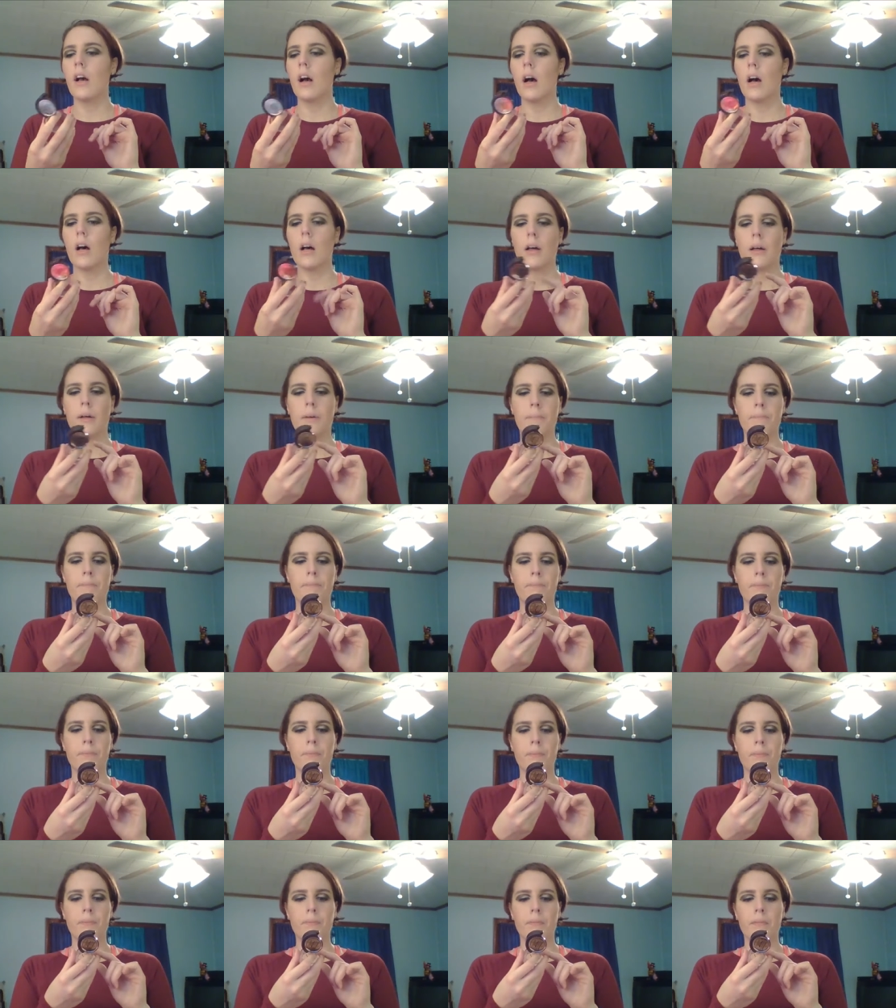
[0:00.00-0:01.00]

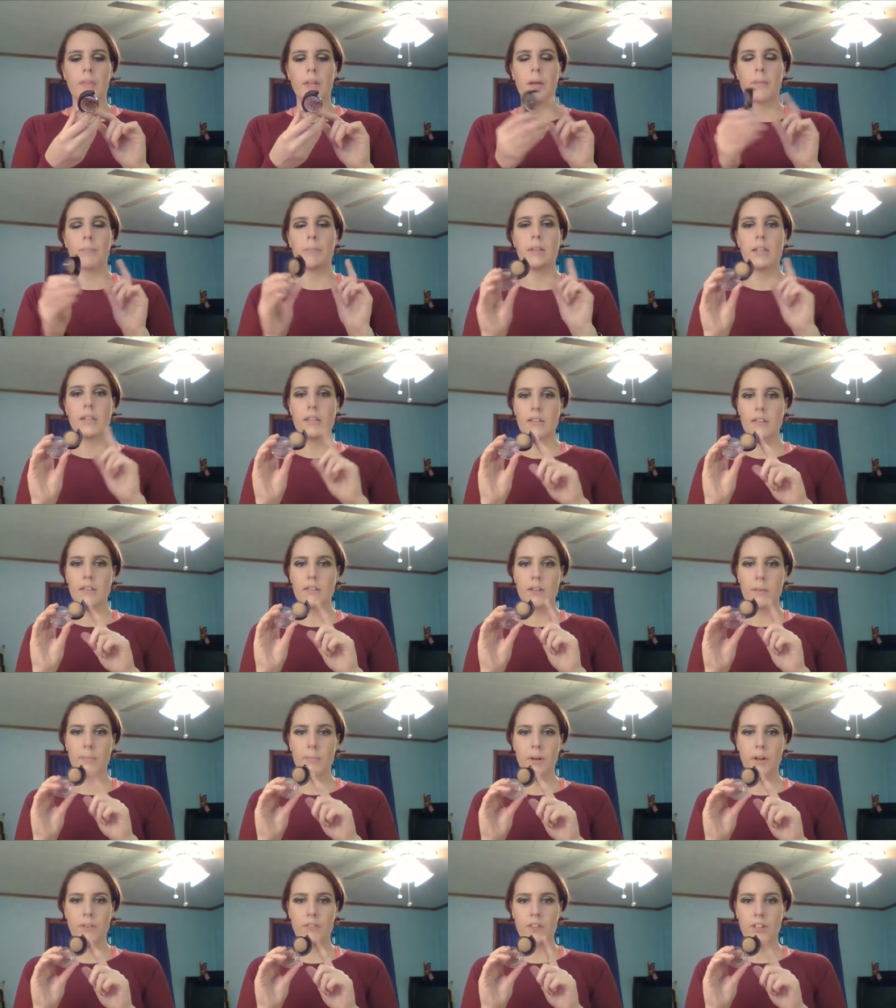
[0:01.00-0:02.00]
But this is the
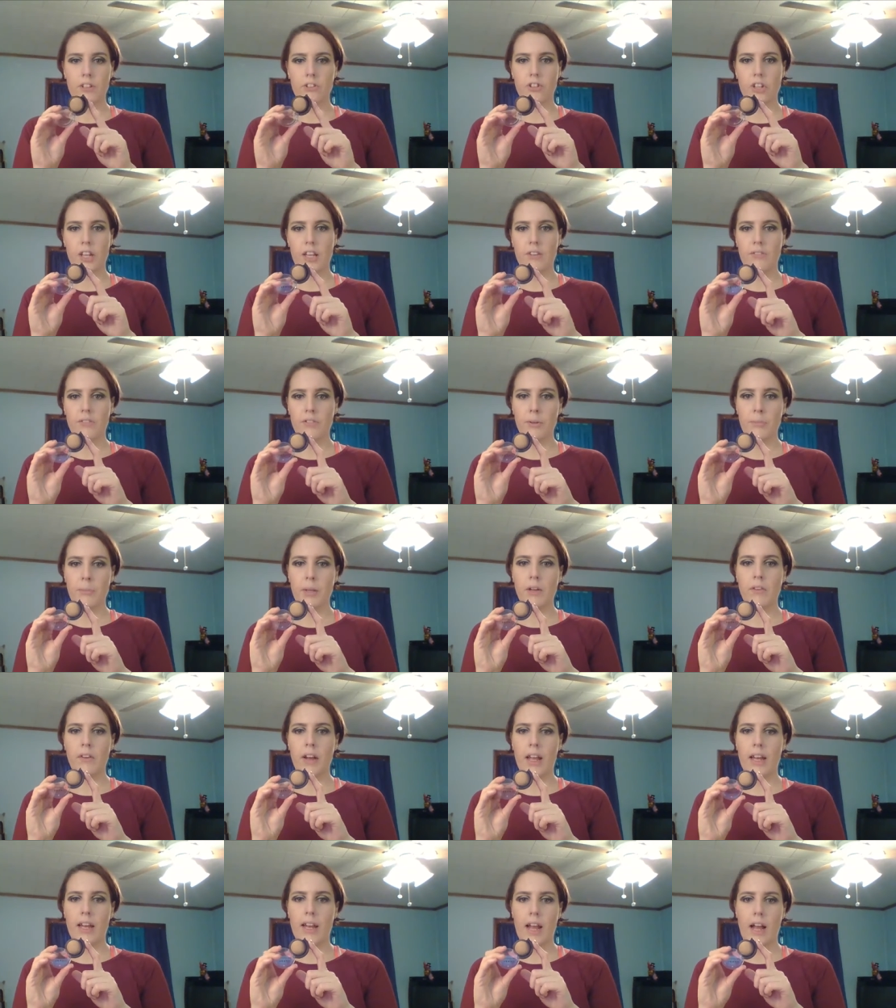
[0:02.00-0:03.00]
perfect shade for me
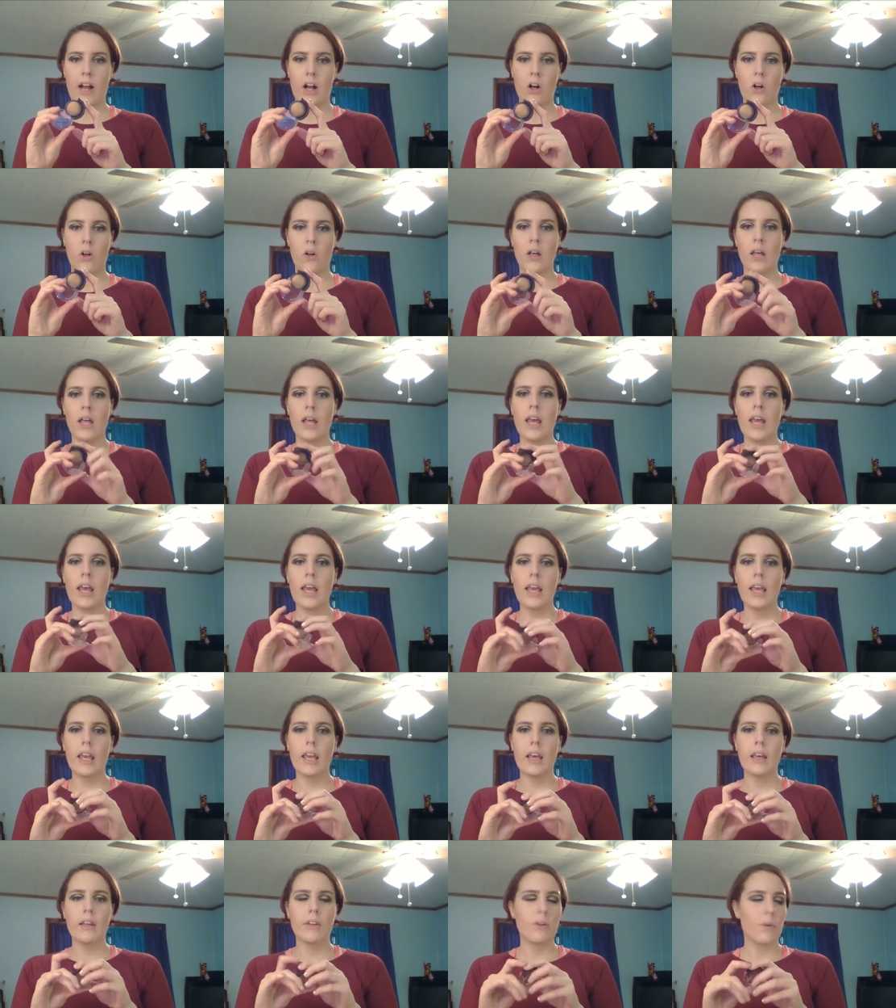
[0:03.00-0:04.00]
right now.
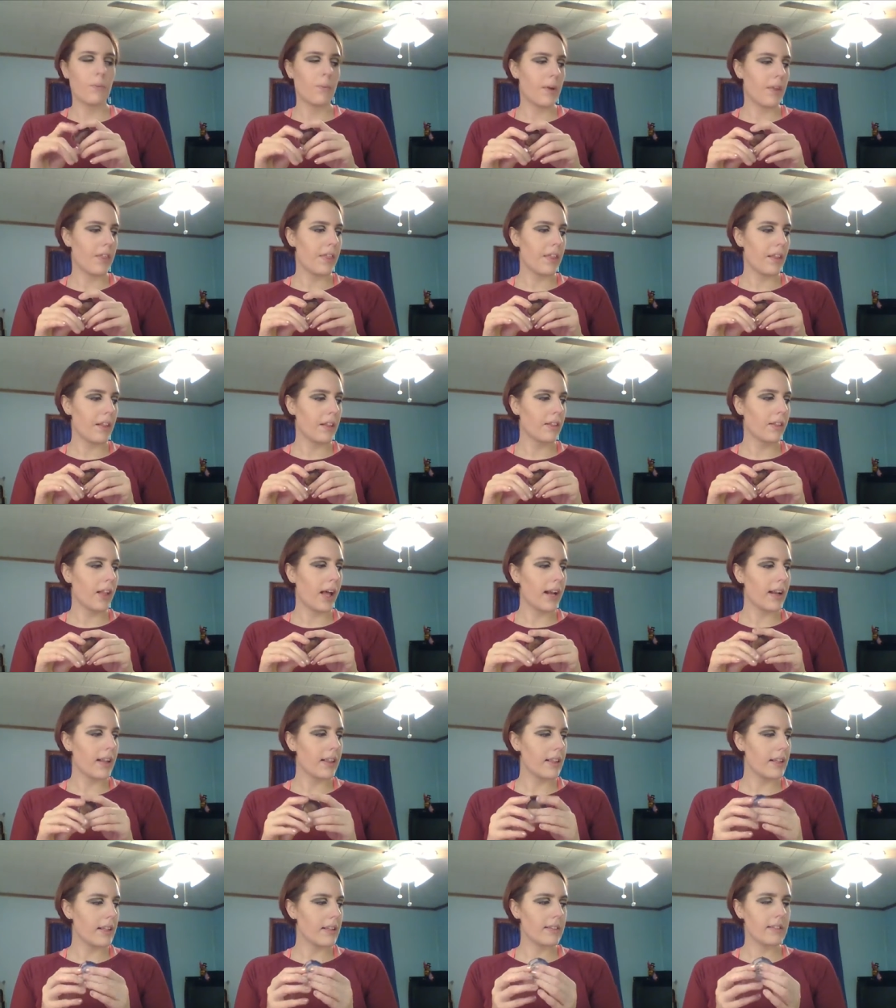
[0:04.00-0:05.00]
And with a lot of
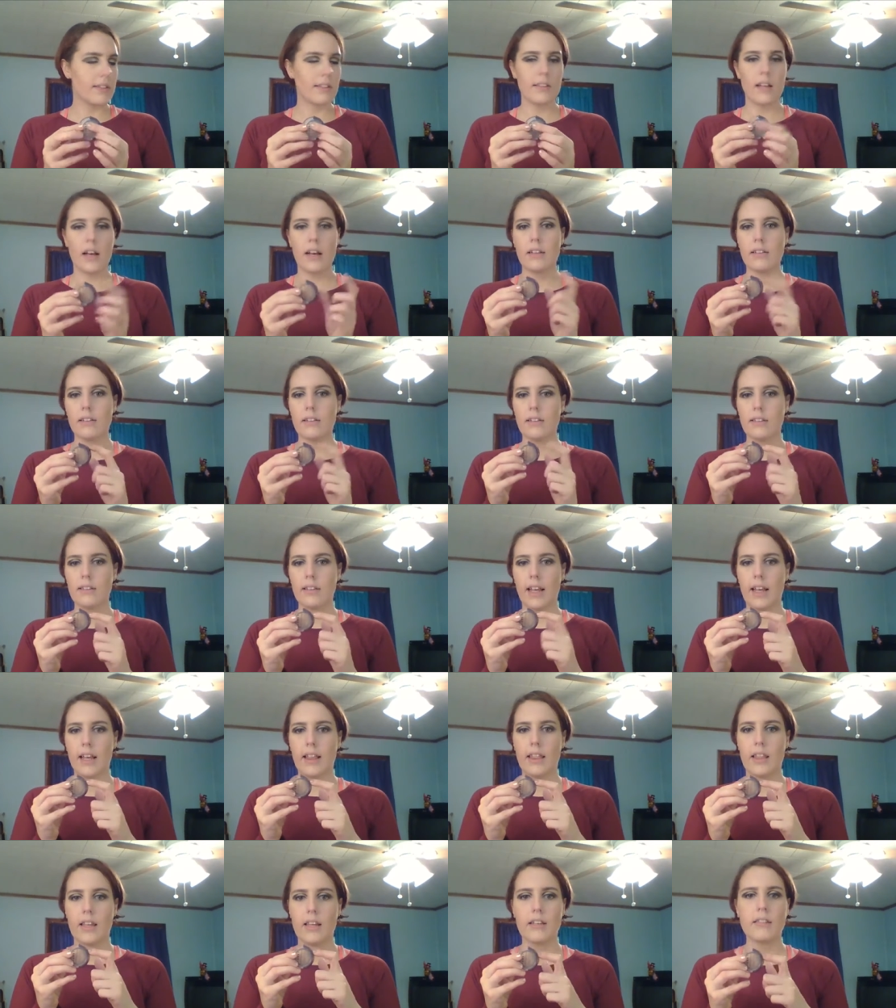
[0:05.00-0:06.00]
these sizes
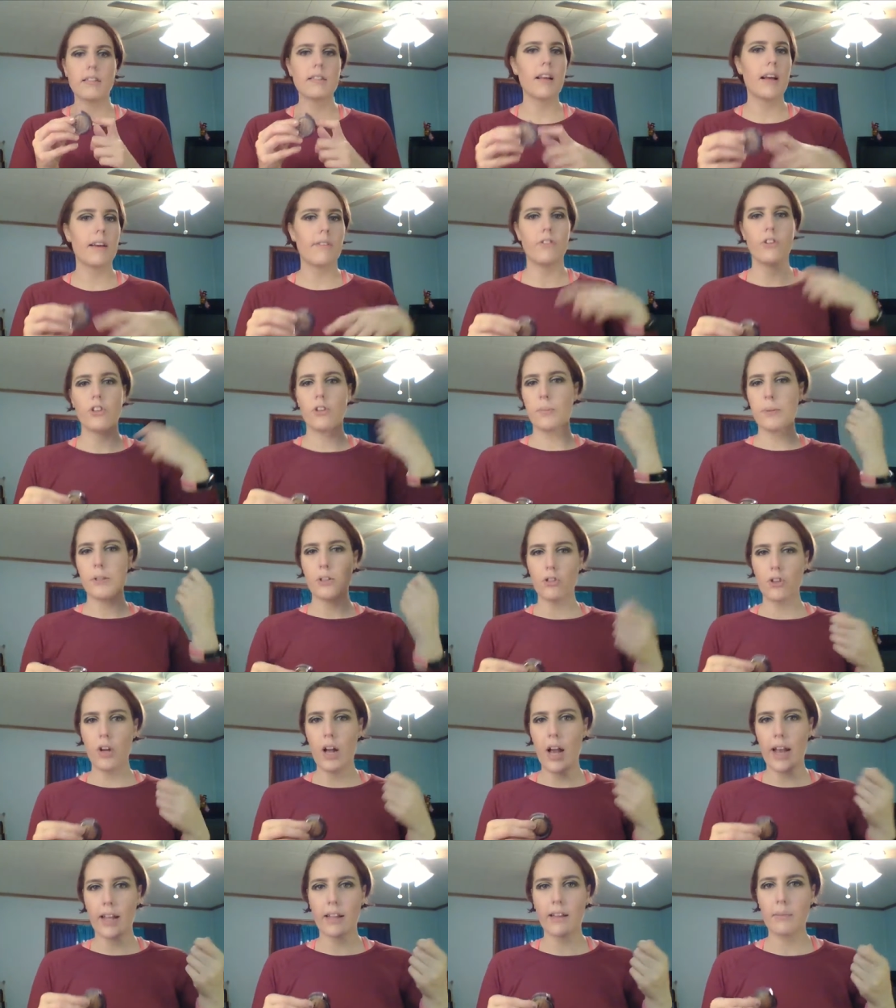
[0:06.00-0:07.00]
like this, I've just been
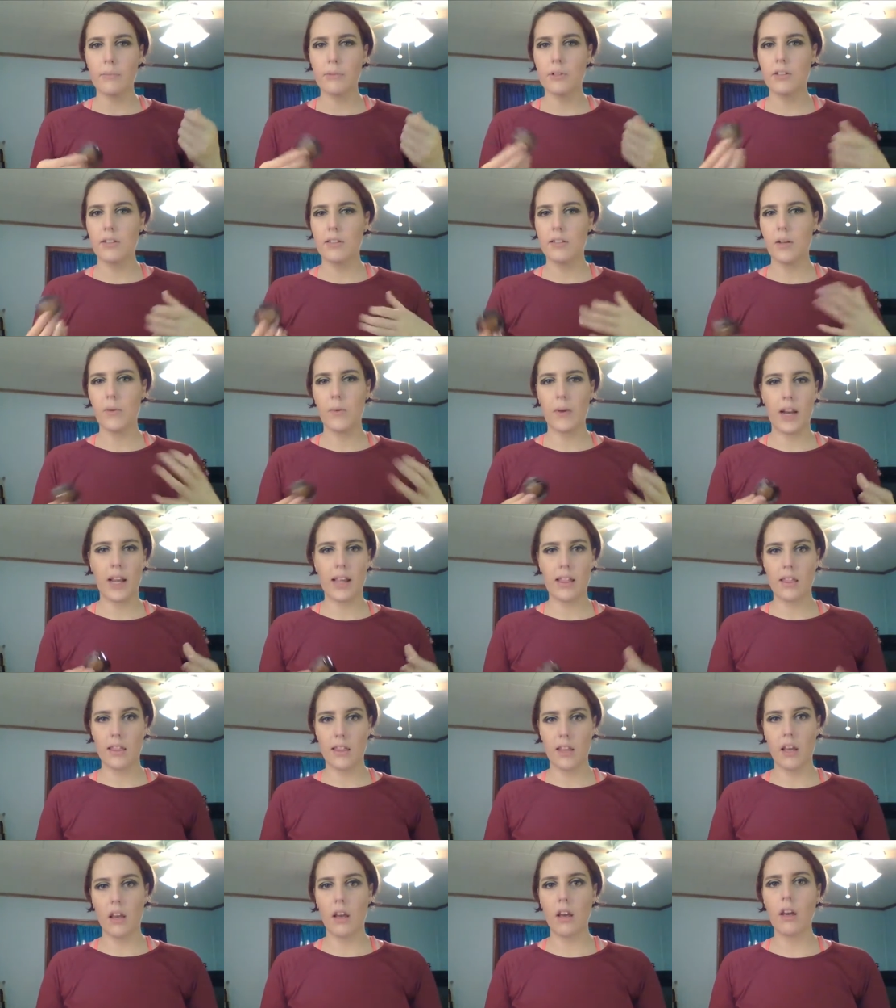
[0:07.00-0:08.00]
trying them to see what I
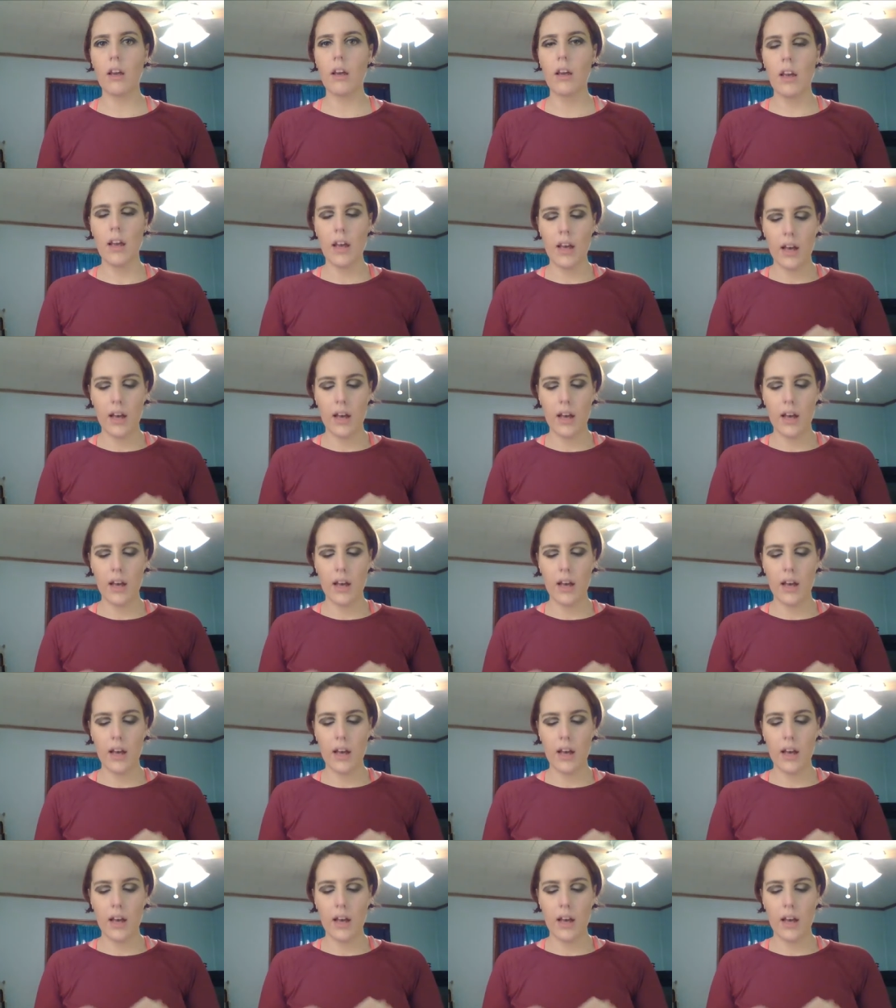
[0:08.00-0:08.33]
think.